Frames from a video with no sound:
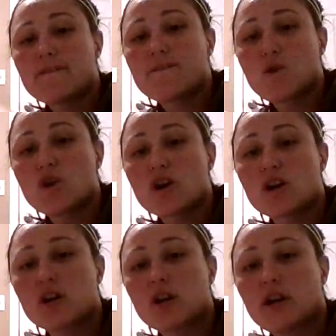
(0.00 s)

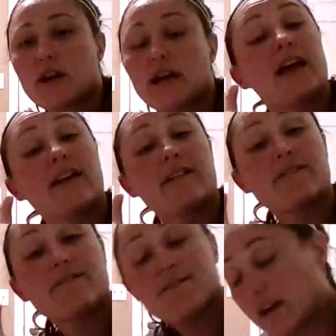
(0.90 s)
4, and
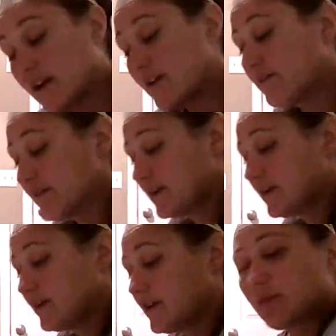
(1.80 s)
5.
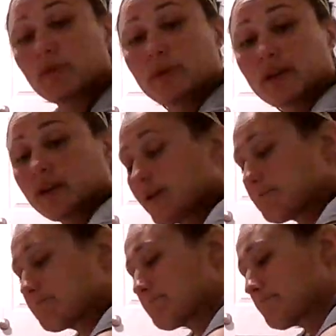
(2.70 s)
And then I'm going to pick it up.